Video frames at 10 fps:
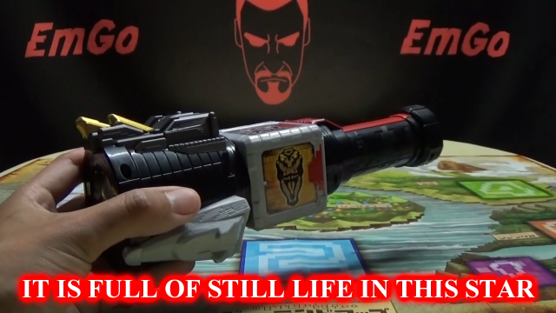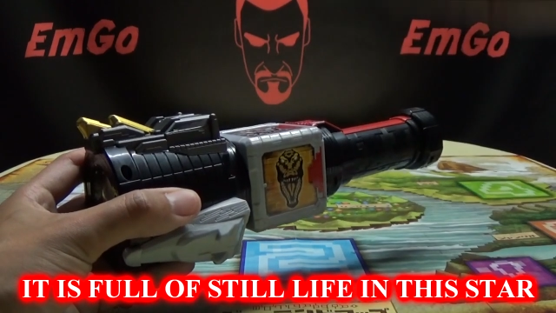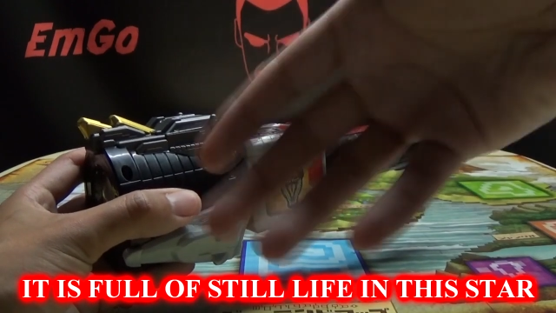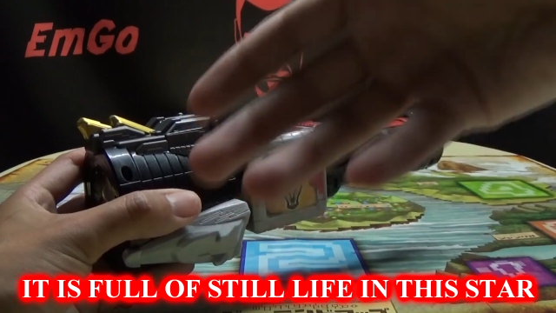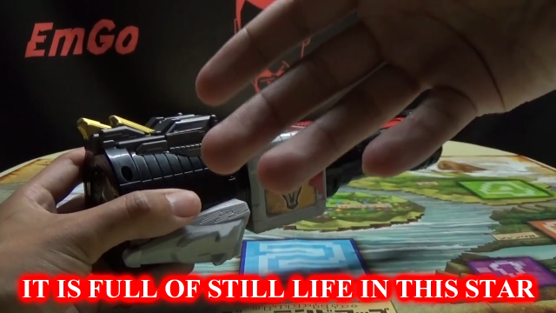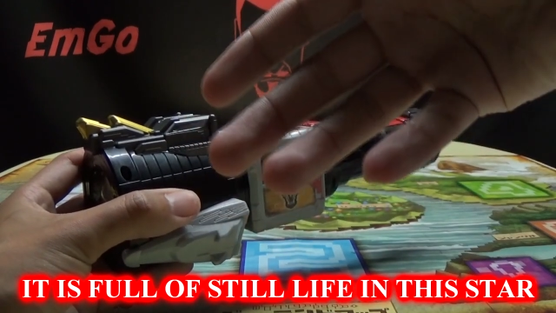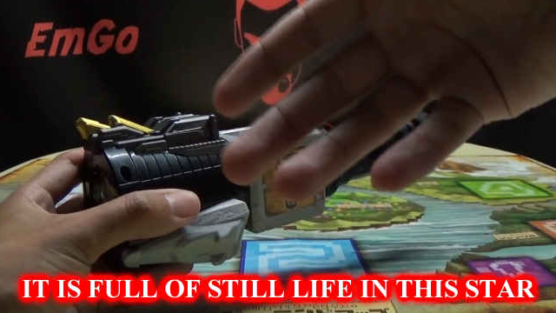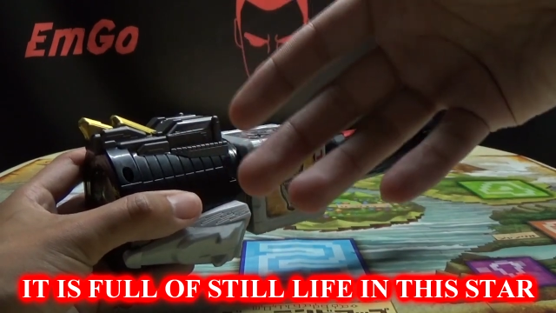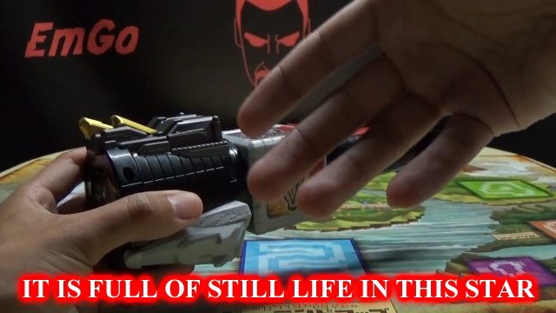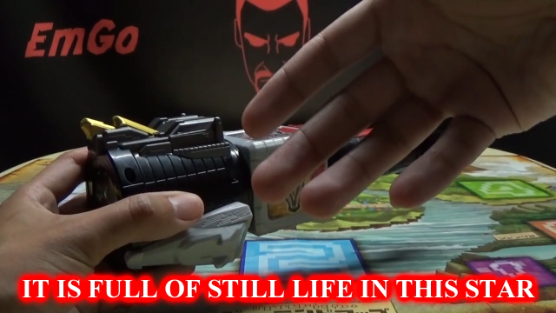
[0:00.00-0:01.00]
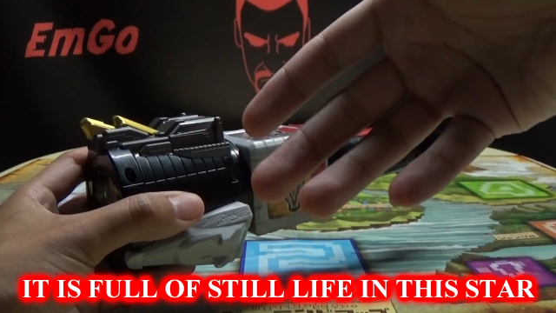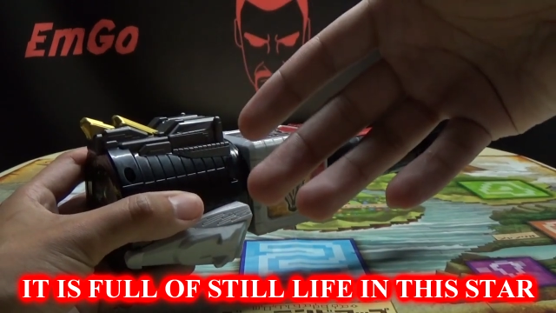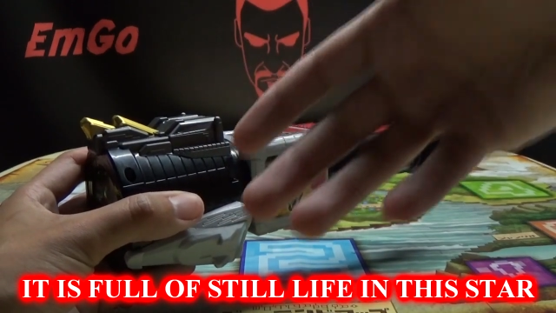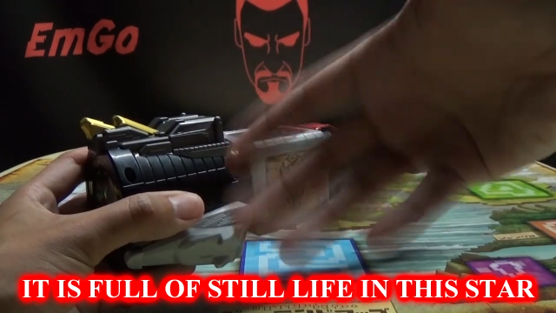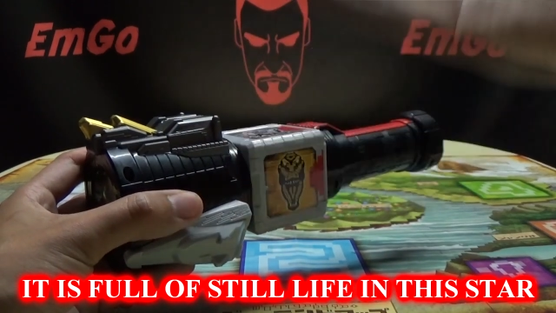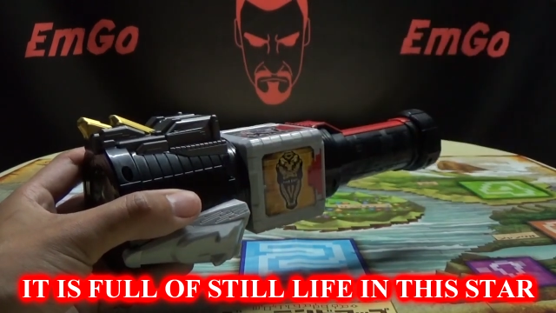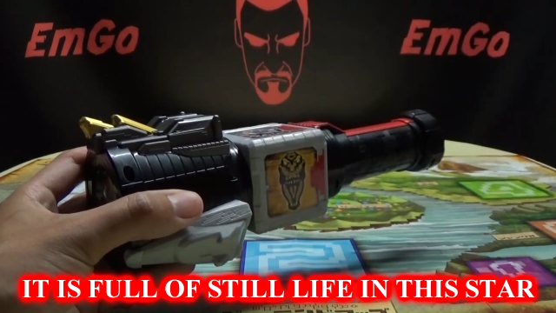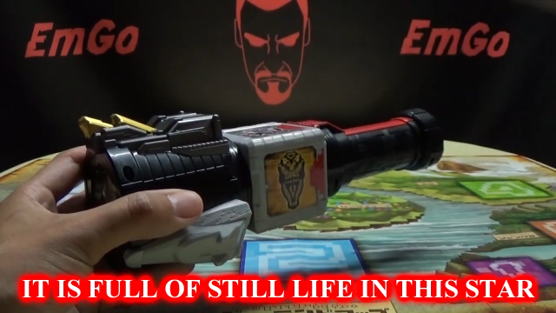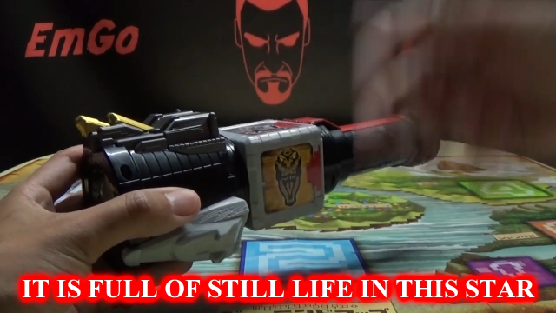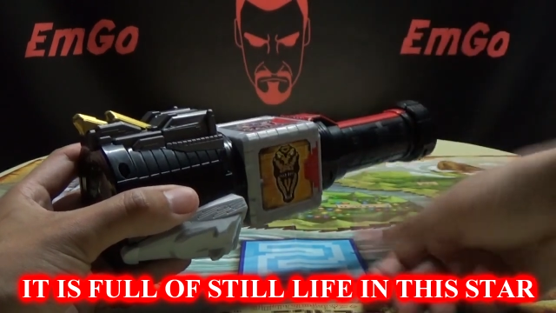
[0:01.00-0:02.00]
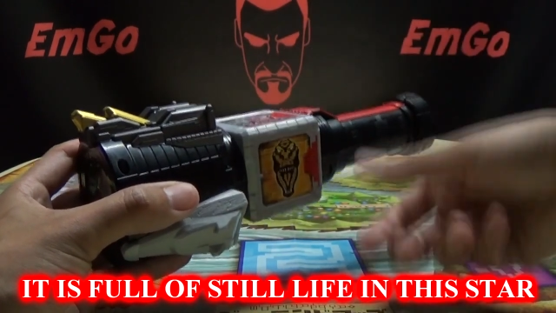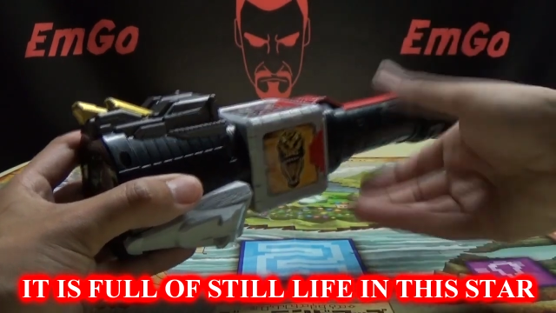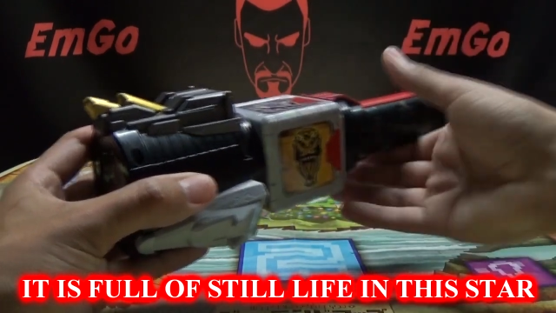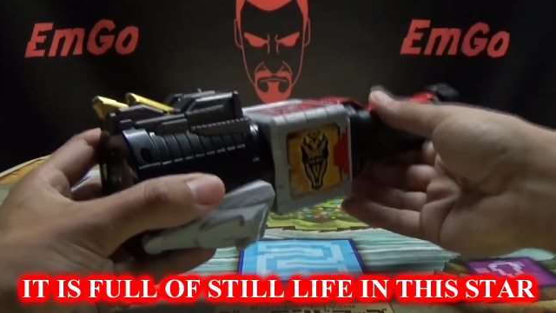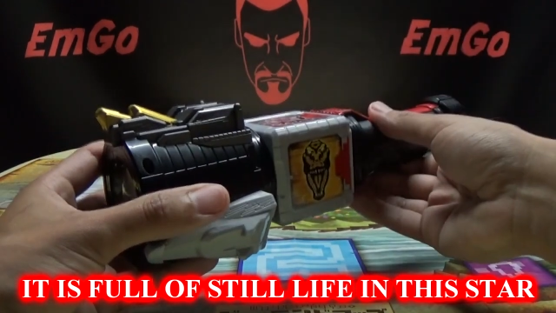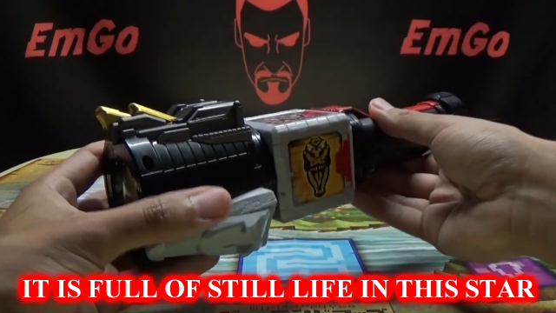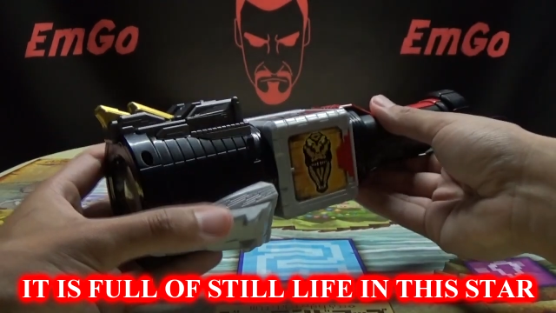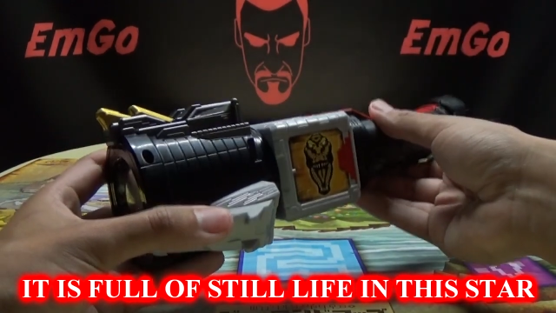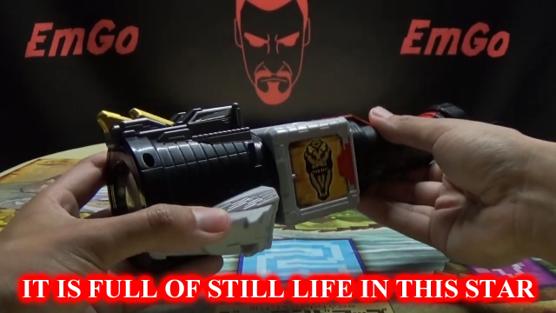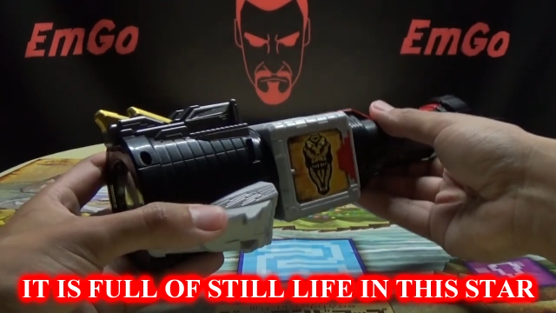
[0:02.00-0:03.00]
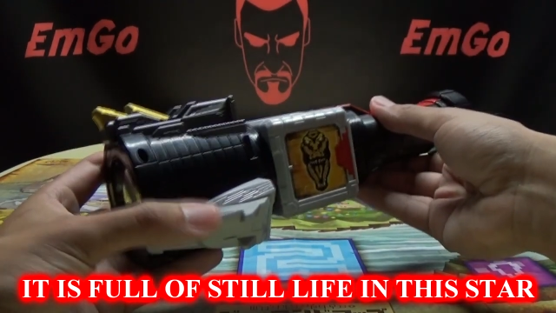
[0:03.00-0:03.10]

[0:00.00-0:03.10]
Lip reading: No face is visible, so there are no lips to read.